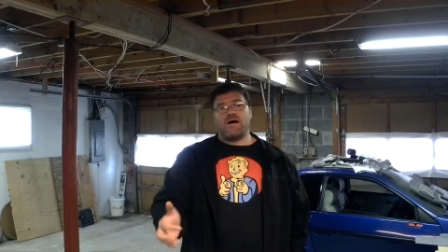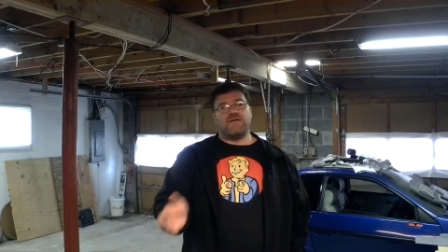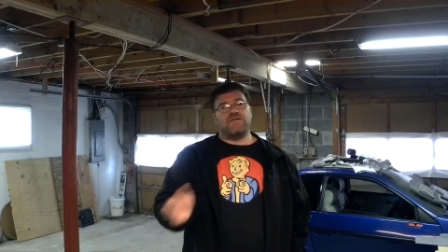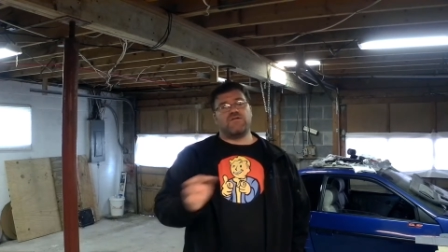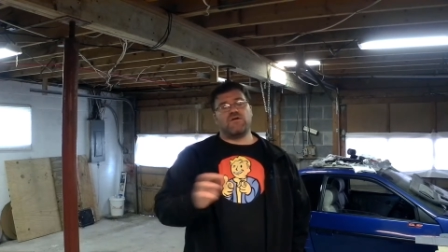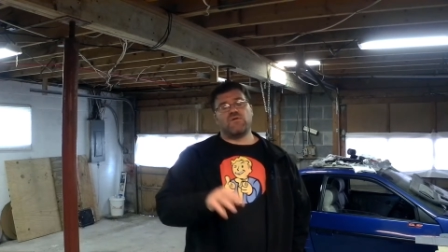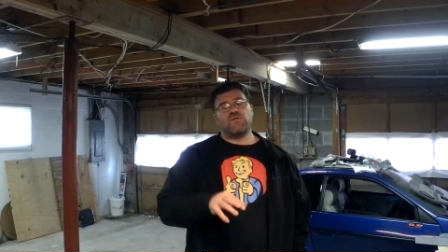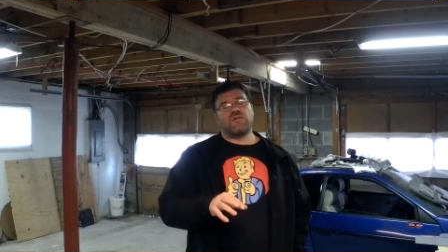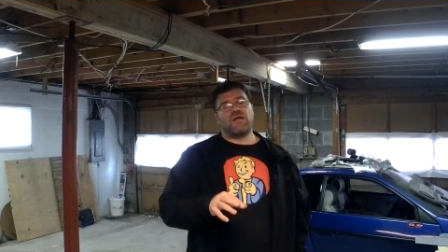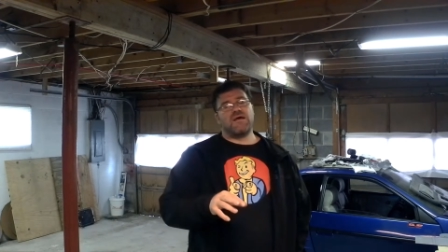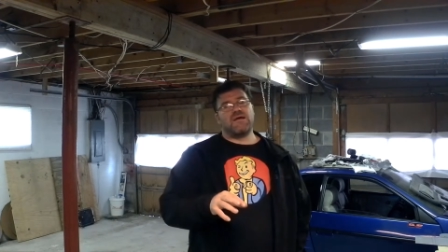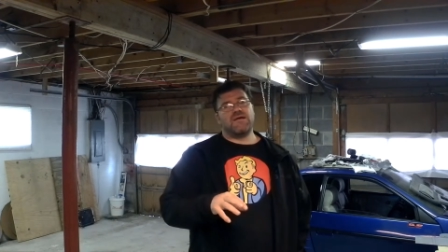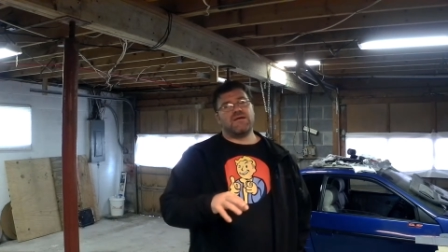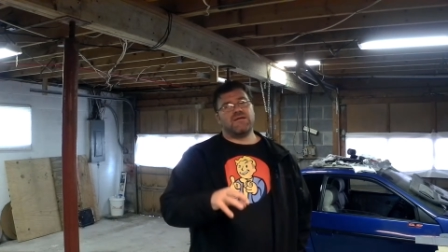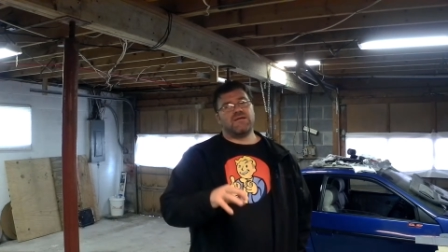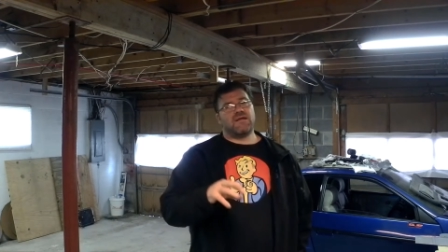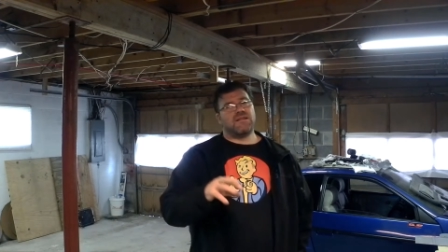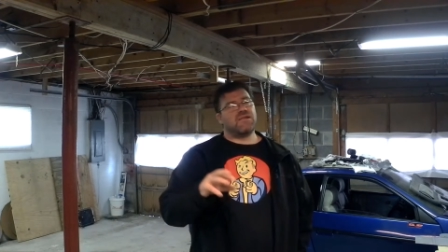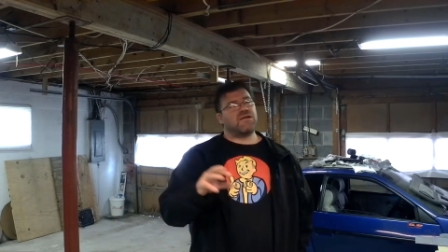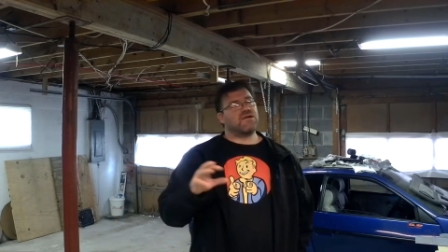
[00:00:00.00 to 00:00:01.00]
I don't like
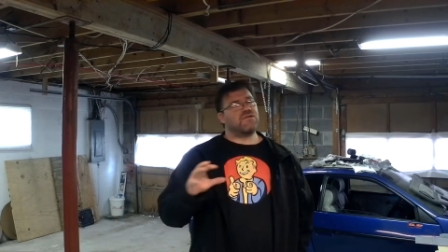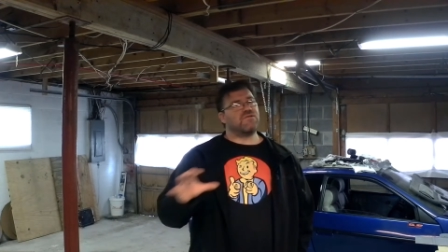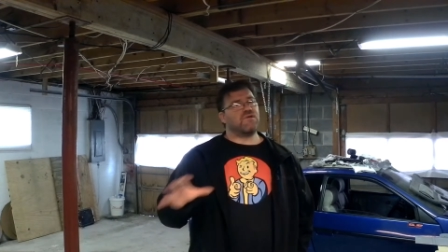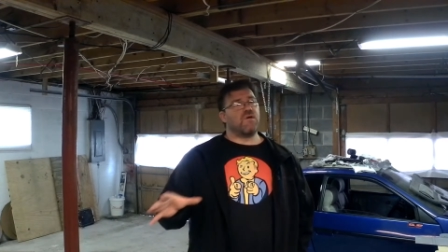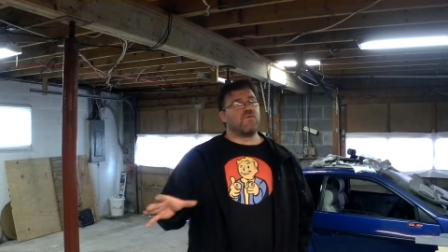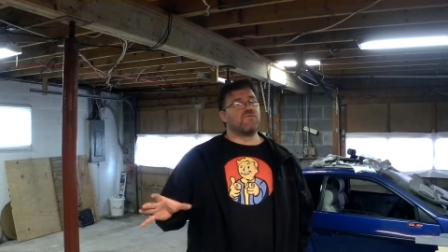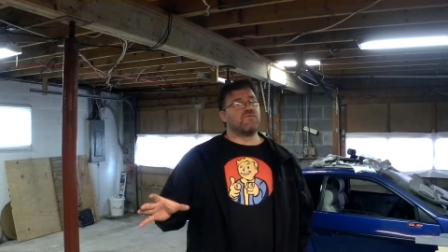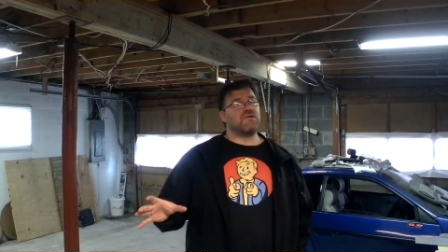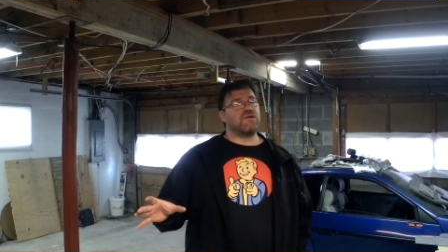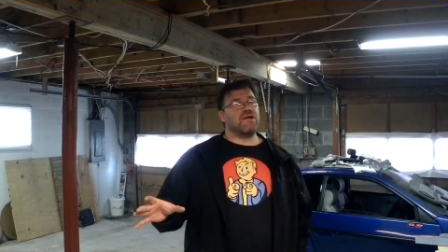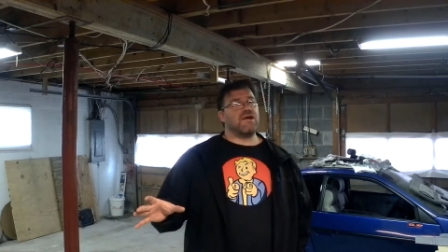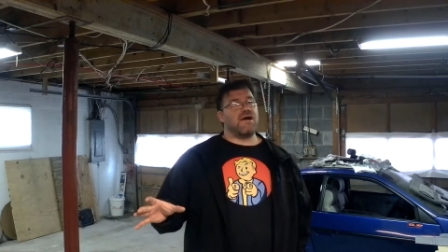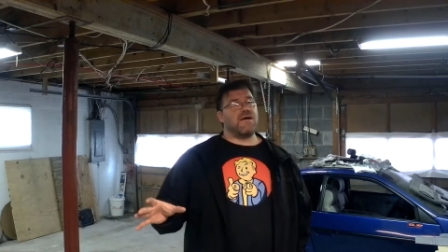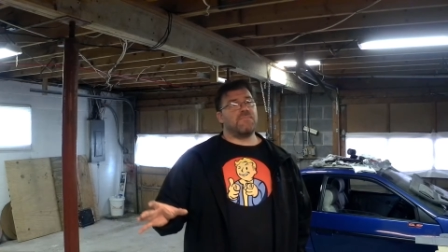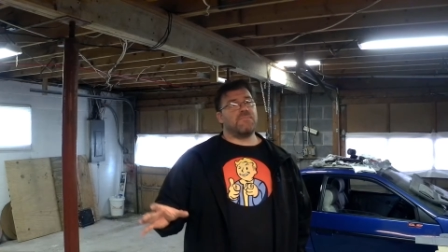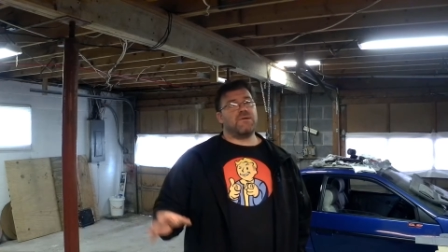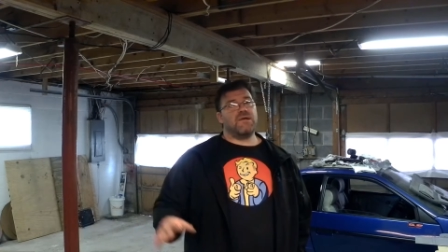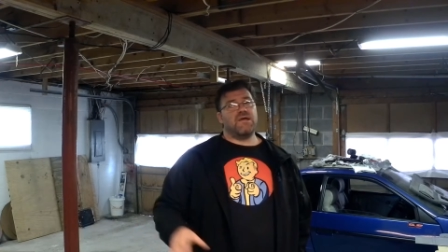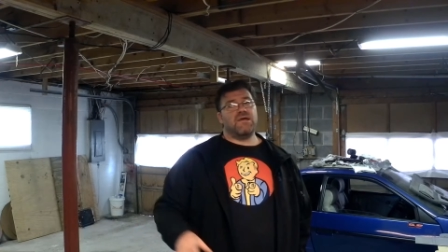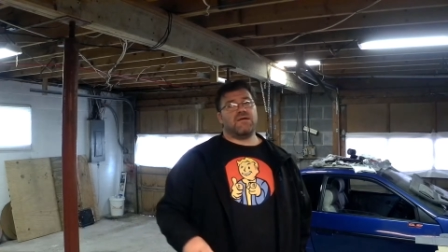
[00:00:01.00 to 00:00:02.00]
it. I think it's overly
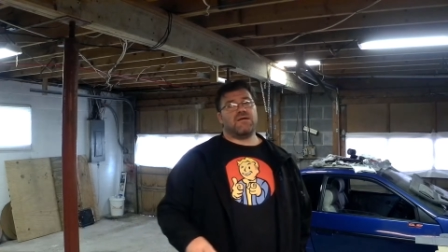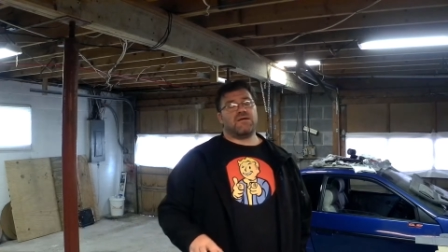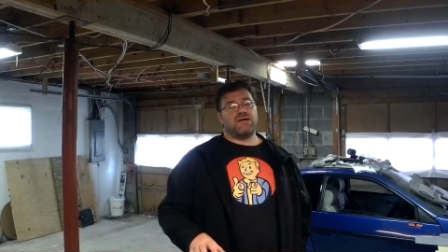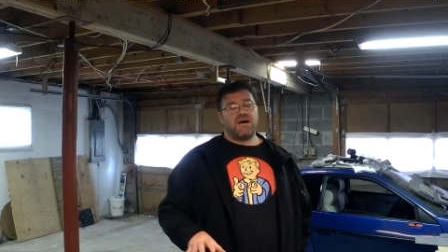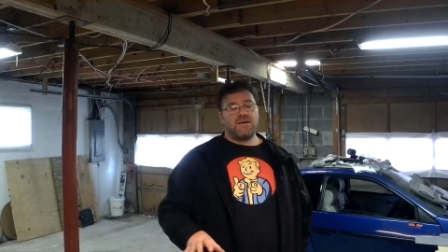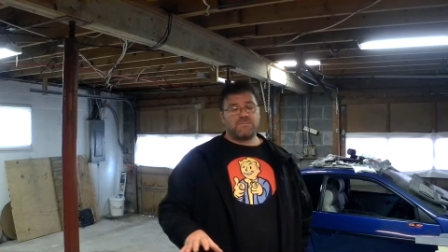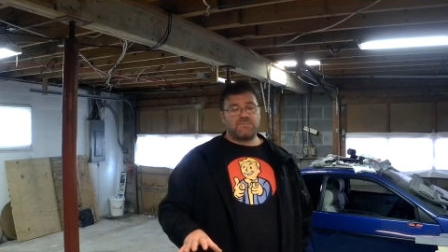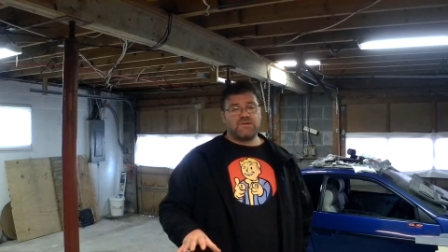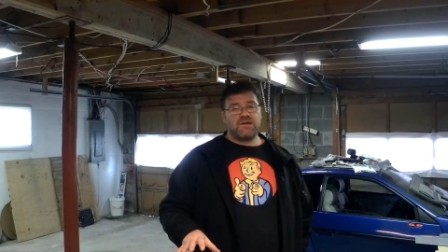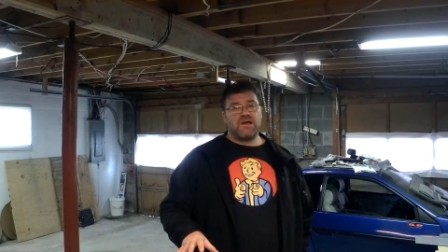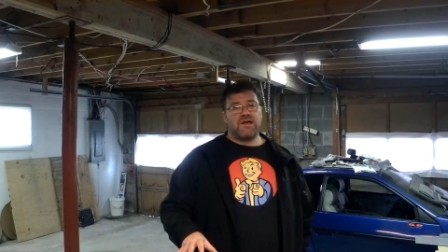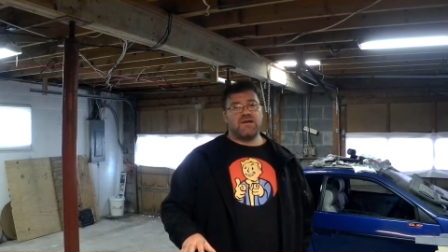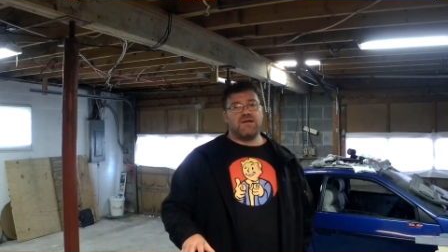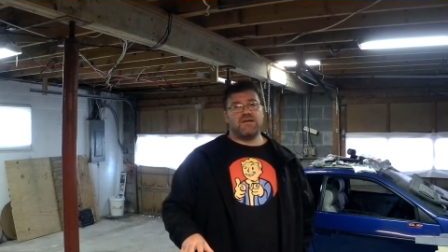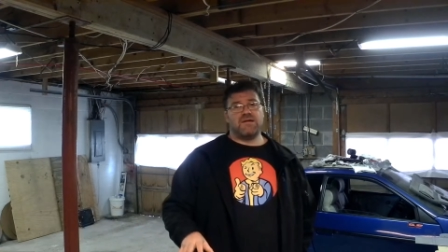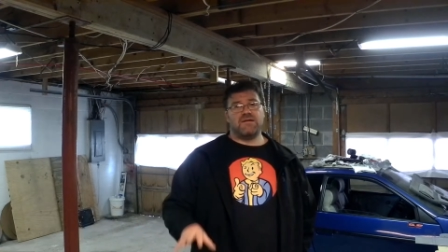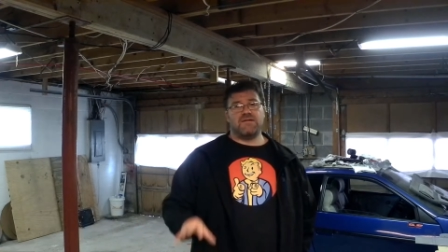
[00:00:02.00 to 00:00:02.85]
complicated,